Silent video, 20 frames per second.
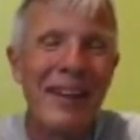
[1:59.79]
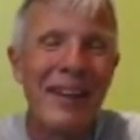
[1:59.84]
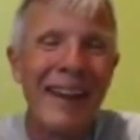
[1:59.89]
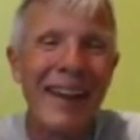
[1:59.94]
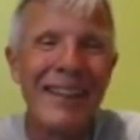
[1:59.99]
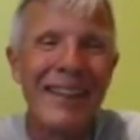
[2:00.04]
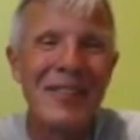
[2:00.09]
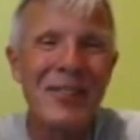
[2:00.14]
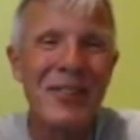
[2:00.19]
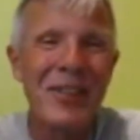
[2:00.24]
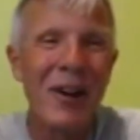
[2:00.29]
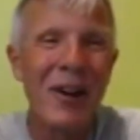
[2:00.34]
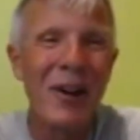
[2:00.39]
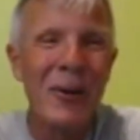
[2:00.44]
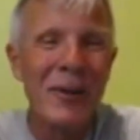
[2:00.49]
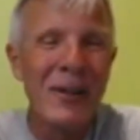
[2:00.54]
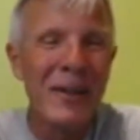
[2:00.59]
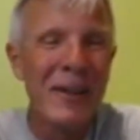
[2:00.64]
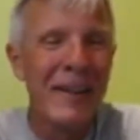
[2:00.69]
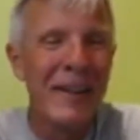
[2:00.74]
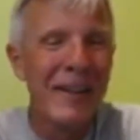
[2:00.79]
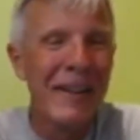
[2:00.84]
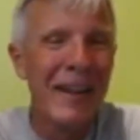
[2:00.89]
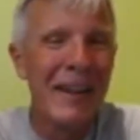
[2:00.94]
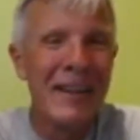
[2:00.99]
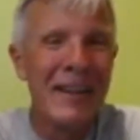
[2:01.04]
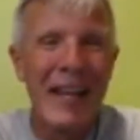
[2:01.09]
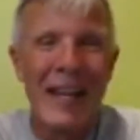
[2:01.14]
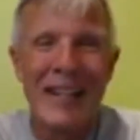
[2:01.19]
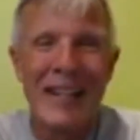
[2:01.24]
And so,
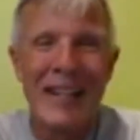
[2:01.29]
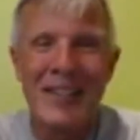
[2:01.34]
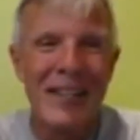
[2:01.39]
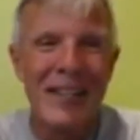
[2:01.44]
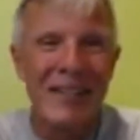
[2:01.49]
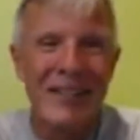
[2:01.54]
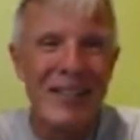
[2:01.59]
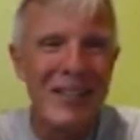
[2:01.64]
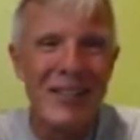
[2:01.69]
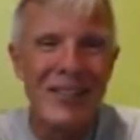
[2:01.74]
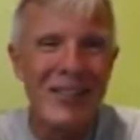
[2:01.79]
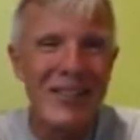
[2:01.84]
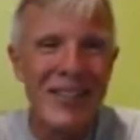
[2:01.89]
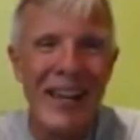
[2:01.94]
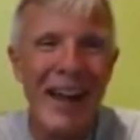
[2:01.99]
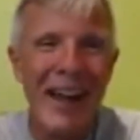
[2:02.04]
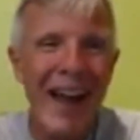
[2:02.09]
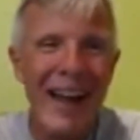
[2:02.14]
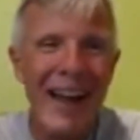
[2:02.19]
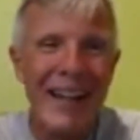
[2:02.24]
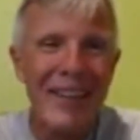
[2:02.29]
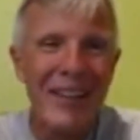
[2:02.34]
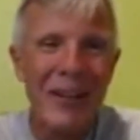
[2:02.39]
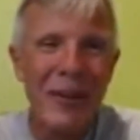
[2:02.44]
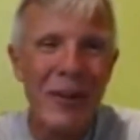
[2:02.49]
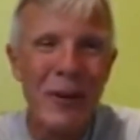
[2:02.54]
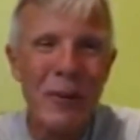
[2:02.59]
Nancy, just say hi to